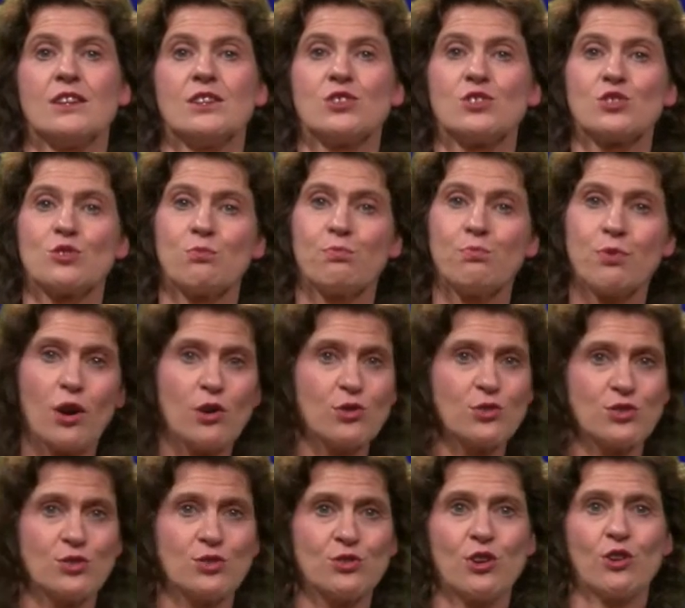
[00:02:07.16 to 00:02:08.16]

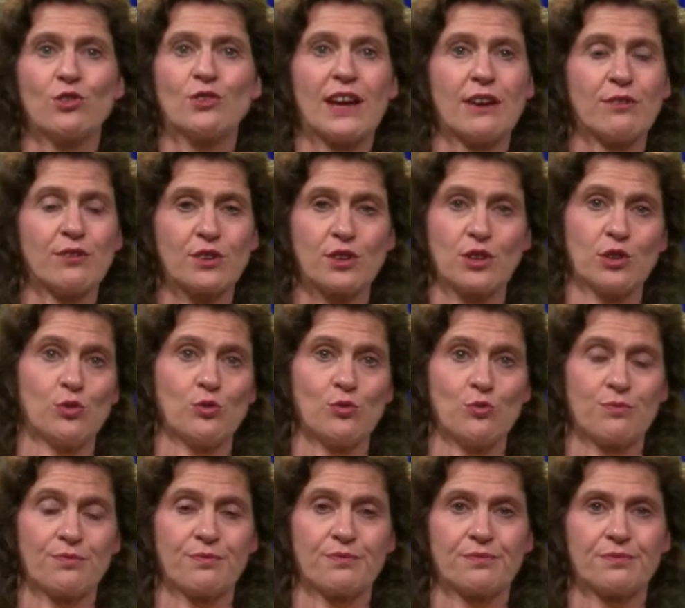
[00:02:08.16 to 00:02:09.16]
Suppose you don't have a clue.
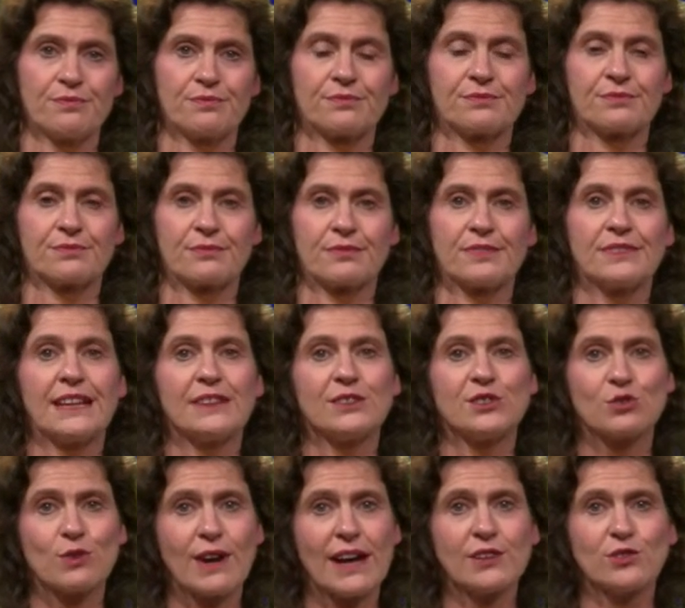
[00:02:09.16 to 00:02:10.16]
Then
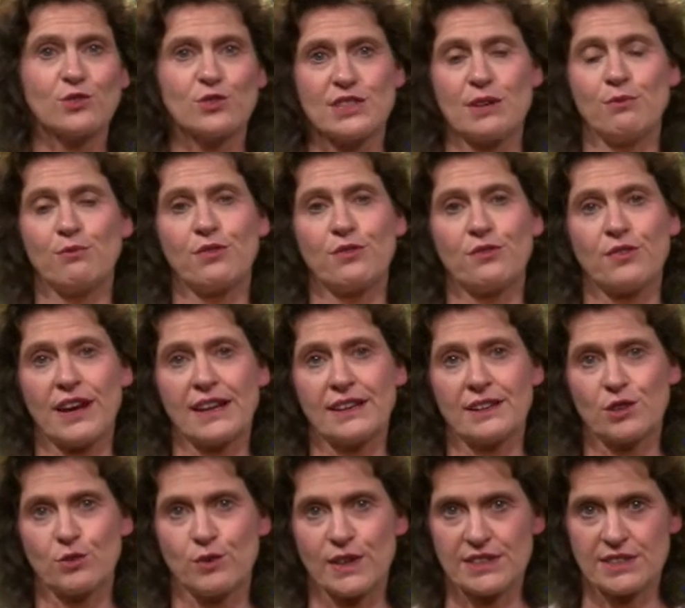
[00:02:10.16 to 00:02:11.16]
try to simplify the
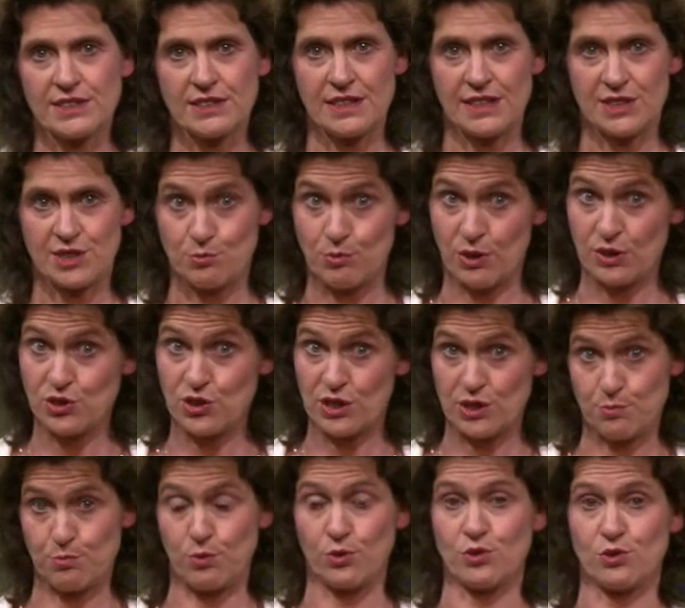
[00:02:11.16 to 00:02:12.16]
question as much
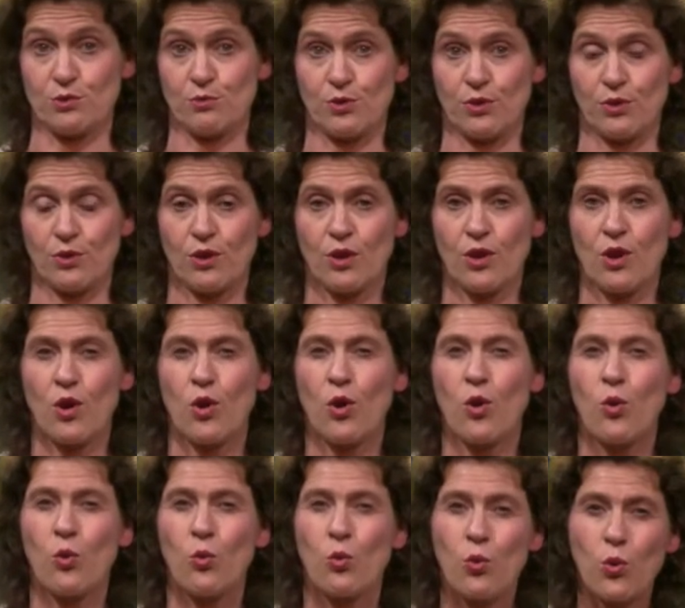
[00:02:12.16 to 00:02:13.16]
as possible.
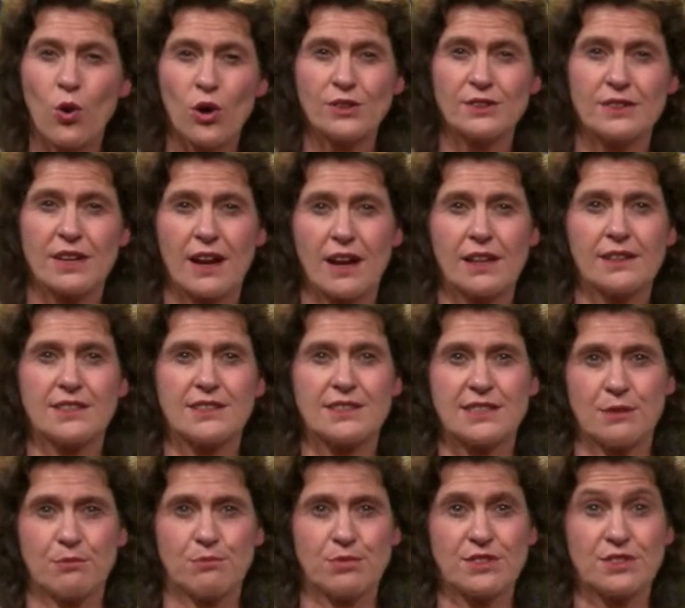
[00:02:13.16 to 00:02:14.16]
What are the
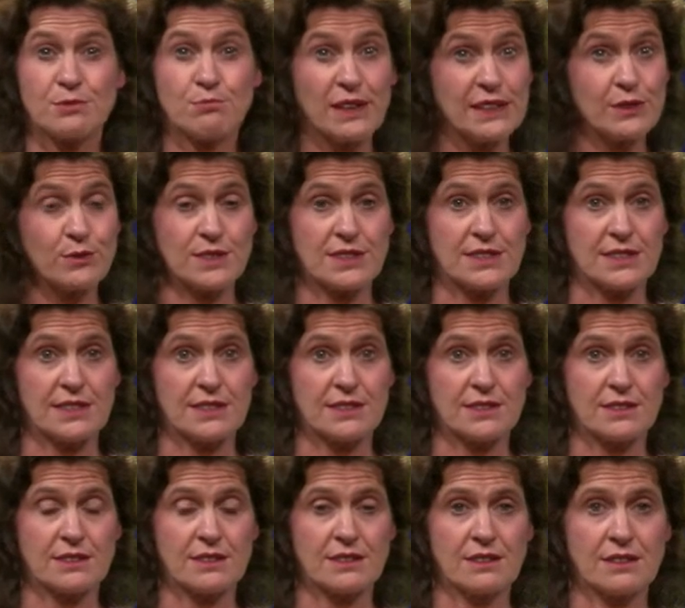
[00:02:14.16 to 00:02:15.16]
simplest
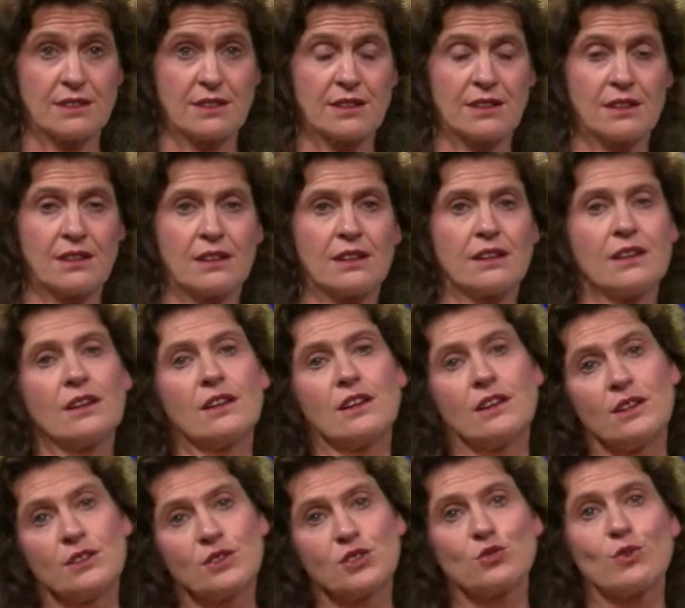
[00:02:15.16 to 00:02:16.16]
matrices?
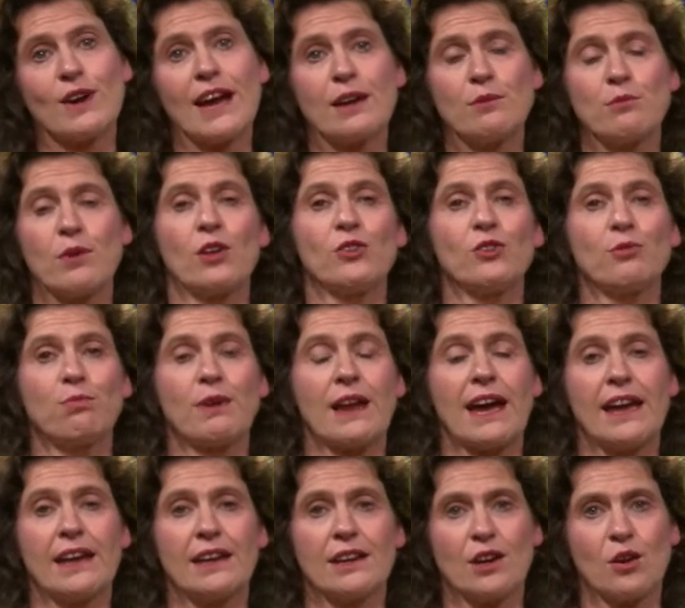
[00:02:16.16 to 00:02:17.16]
Try
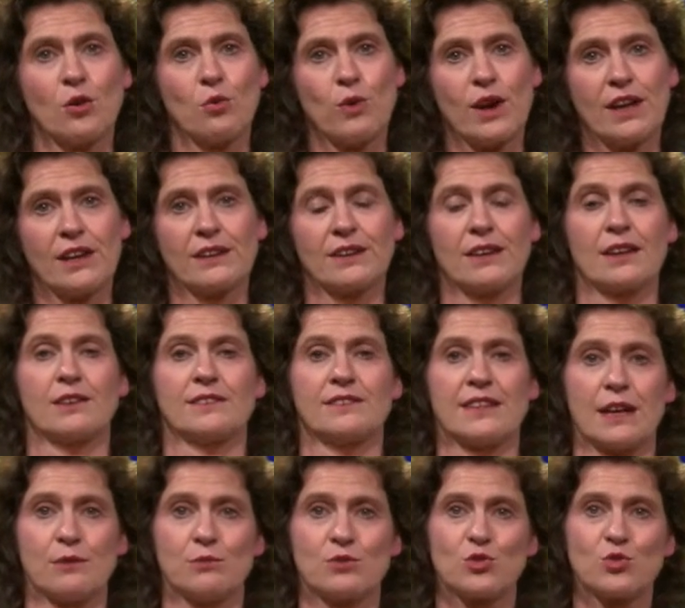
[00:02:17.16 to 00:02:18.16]
multiplying a one
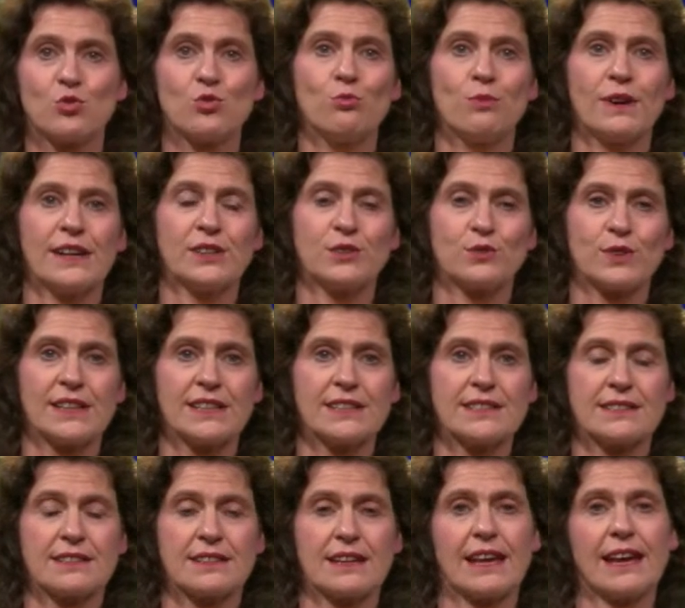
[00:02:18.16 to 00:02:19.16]
times two
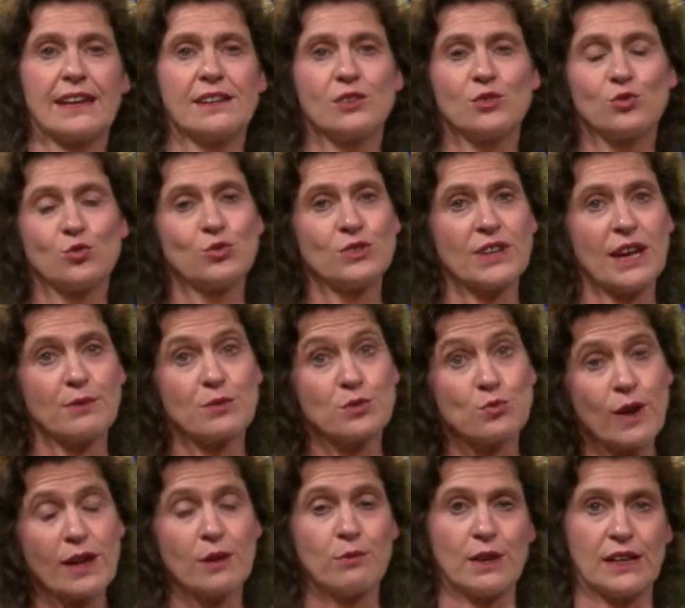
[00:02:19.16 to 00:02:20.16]
matrix and a two times
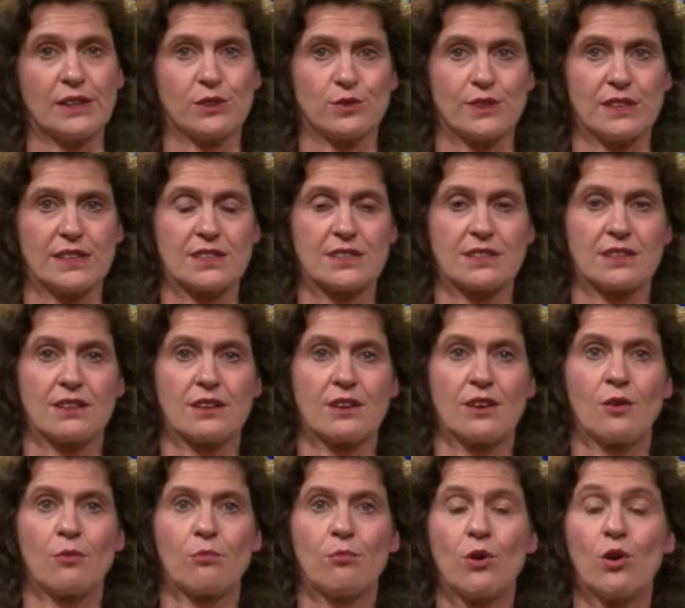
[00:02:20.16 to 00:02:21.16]
one matrix,
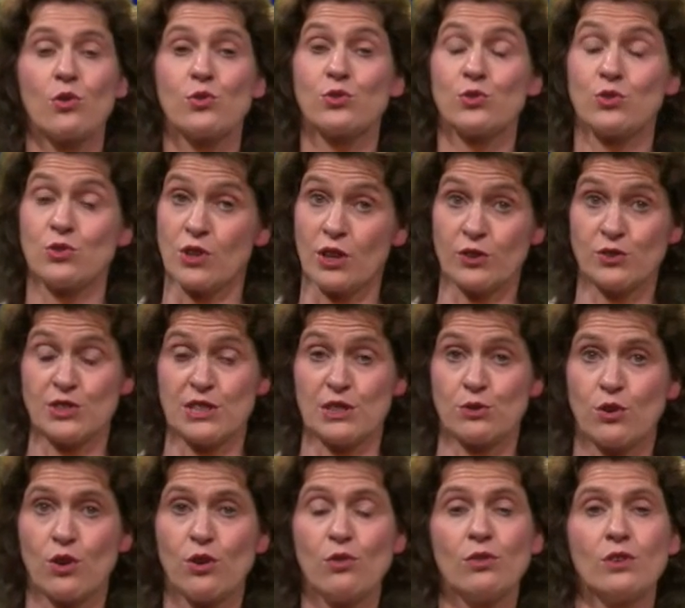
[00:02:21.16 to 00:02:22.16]
both
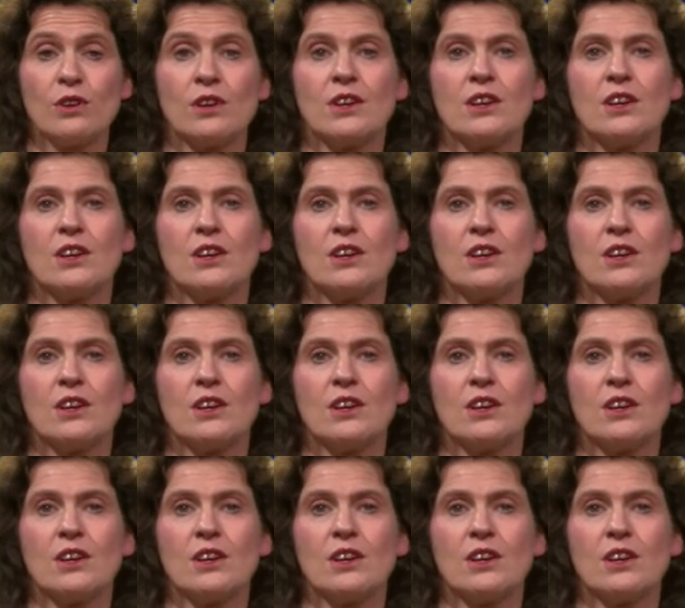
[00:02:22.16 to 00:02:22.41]
non-zero,